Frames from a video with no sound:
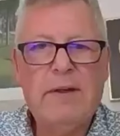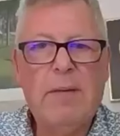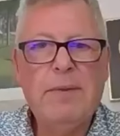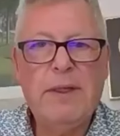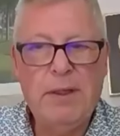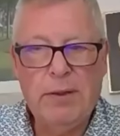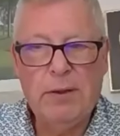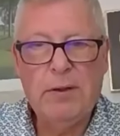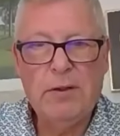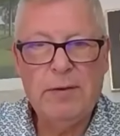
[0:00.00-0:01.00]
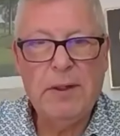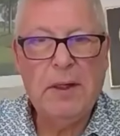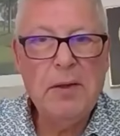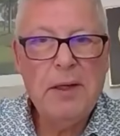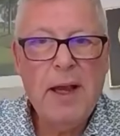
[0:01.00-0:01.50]
come to you over in
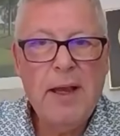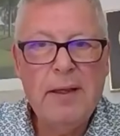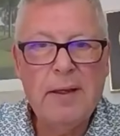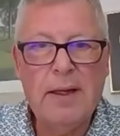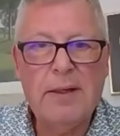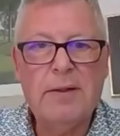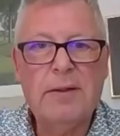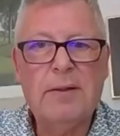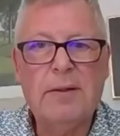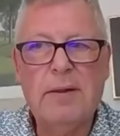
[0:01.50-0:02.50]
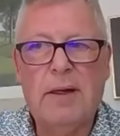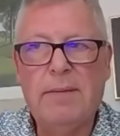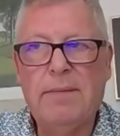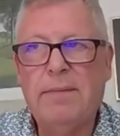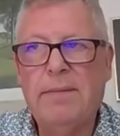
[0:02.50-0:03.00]
the UK here, Andrew, to,
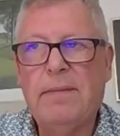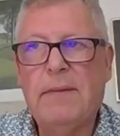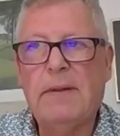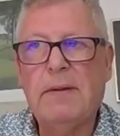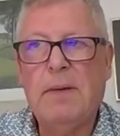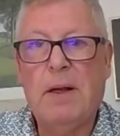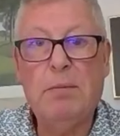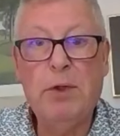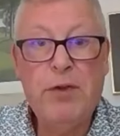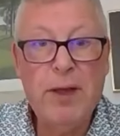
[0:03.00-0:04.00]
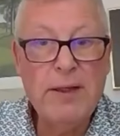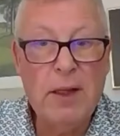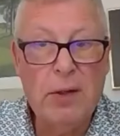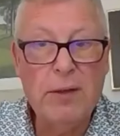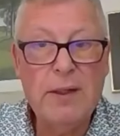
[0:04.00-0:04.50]
um, to help move things
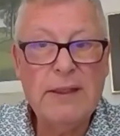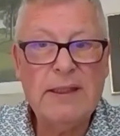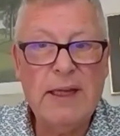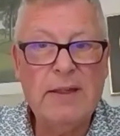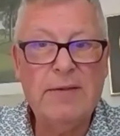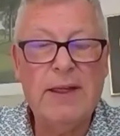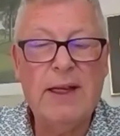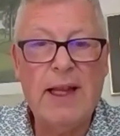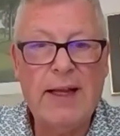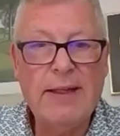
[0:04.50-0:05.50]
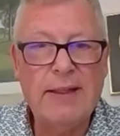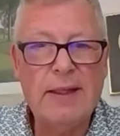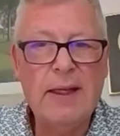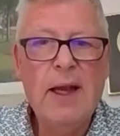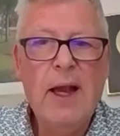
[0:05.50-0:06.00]
along this side of the
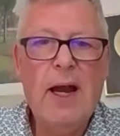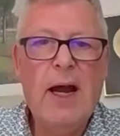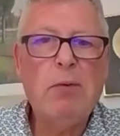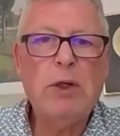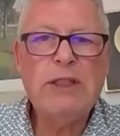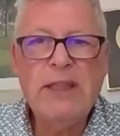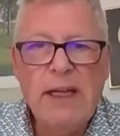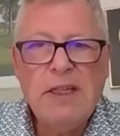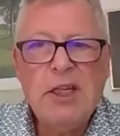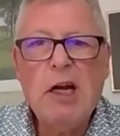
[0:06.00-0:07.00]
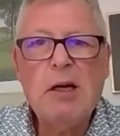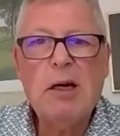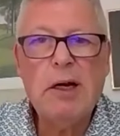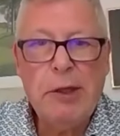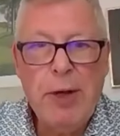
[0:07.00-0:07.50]
Atlantic. Uh, what stage are,
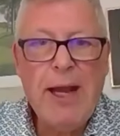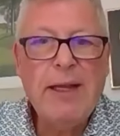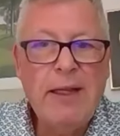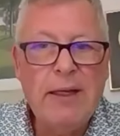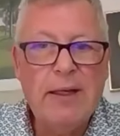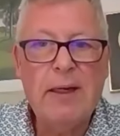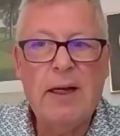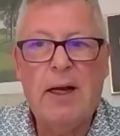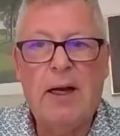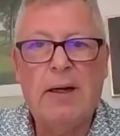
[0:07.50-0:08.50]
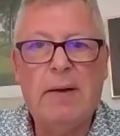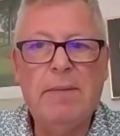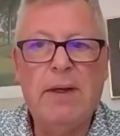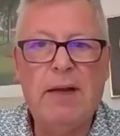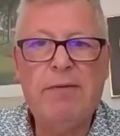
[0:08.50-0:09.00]
are you at here?
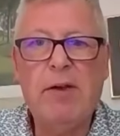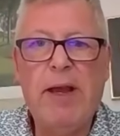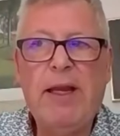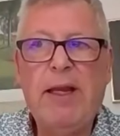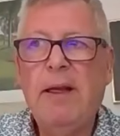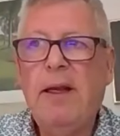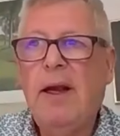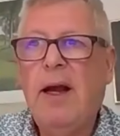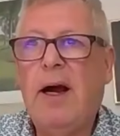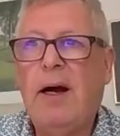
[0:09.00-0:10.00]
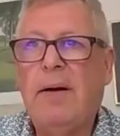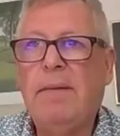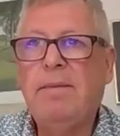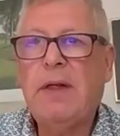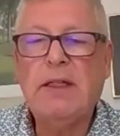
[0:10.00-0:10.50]
Um, and have you any
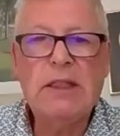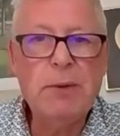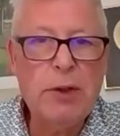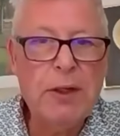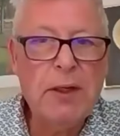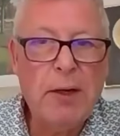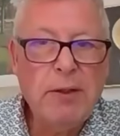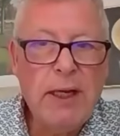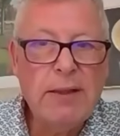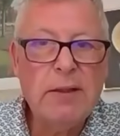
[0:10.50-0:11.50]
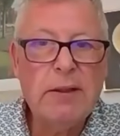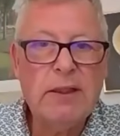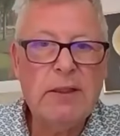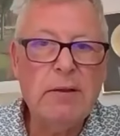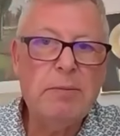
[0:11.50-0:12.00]
um, customers on the ground yet, or is
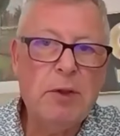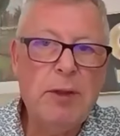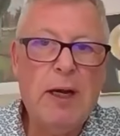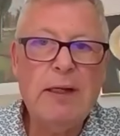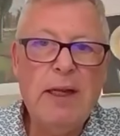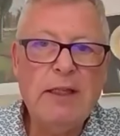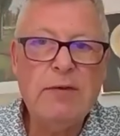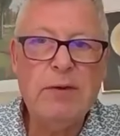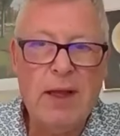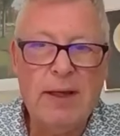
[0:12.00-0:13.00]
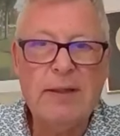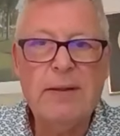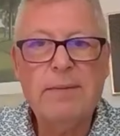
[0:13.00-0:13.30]
it still too early days yeah. for that?